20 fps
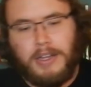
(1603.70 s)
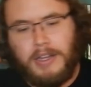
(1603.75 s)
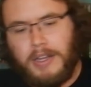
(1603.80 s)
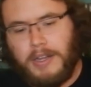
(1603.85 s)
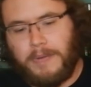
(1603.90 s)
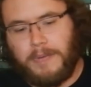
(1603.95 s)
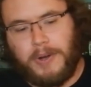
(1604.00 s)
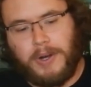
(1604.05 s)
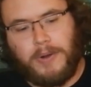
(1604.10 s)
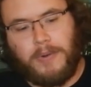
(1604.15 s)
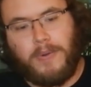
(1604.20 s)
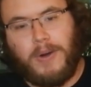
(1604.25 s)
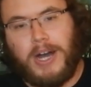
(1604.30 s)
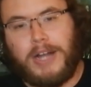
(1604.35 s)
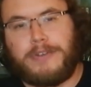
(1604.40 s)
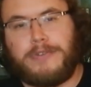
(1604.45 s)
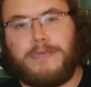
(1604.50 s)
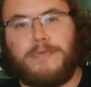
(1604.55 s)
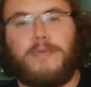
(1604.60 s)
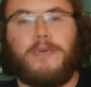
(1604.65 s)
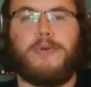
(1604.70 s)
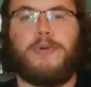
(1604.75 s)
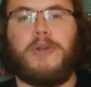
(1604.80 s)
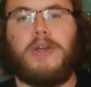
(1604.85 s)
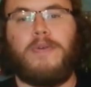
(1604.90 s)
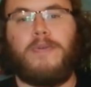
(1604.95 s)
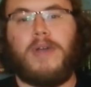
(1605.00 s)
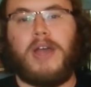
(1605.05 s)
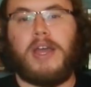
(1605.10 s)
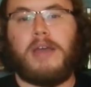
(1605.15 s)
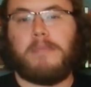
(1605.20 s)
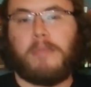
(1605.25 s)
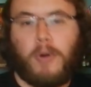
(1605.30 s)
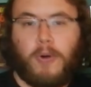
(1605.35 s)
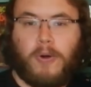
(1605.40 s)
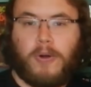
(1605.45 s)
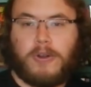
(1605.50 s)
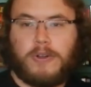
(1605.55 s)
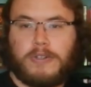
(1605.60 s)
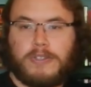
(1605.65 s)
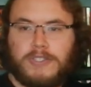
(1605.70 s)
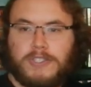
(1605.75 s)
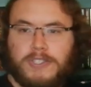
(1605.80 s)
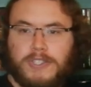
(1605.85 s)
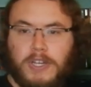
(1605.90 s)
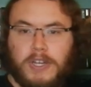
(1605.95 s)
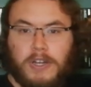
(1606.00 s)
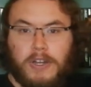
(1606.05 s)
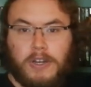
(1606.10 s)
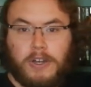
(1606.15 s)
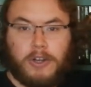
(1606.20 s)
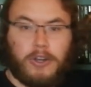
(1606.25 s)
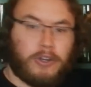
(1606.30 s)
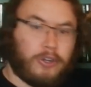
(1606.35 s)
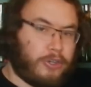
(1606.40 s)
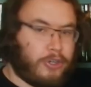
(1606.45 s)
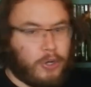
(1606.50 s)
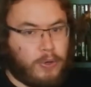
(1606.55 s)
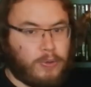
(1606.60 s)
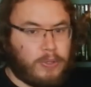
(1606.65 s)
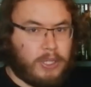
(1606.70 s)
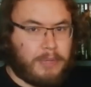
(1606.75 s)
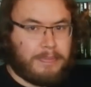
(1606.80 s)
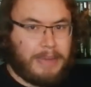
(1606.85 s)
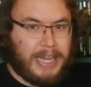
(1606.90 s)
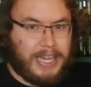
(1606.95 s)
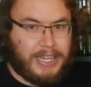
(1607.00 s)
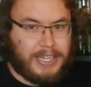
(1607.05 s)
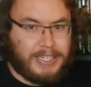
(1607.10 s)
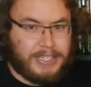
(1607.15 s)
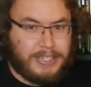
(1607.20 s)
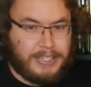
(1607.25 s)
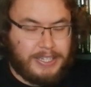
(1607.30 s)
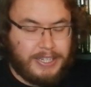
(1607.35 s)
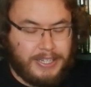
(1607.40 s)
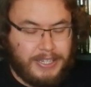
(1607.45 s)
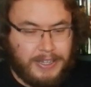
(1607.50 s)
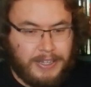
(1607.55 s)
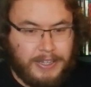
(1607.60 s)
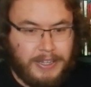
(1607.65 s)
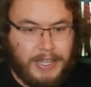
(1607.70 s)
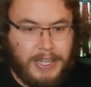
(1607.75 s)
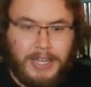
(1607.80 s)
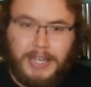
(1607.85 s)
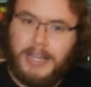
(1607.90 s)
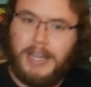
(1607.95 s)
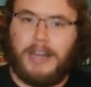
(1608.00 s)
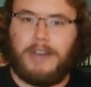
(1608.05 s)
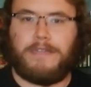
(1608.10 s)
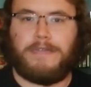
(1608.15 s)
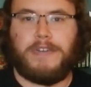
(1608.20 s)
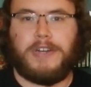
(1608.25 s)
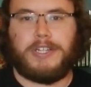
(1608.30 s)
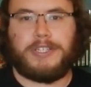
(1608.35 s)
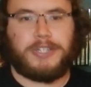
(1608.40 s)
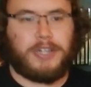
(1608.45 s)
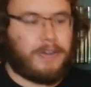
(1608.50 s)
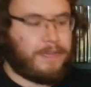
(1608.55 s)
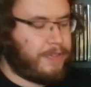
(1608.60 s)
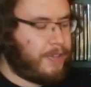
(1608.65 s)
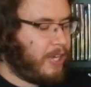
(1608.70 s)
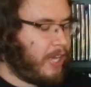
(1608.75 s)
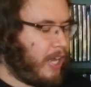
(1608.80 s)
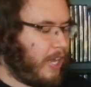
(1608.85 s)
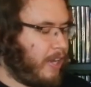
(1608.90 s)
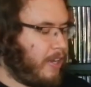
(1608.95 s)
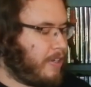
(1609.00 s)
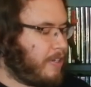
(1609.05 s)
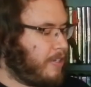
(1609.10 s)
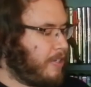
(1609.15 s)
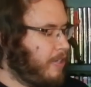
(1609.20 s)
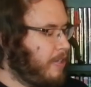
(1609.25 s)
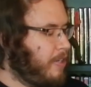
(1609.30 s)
And we're gonna watch Rudy Ray Moore's Dolomite. And to finish off the night,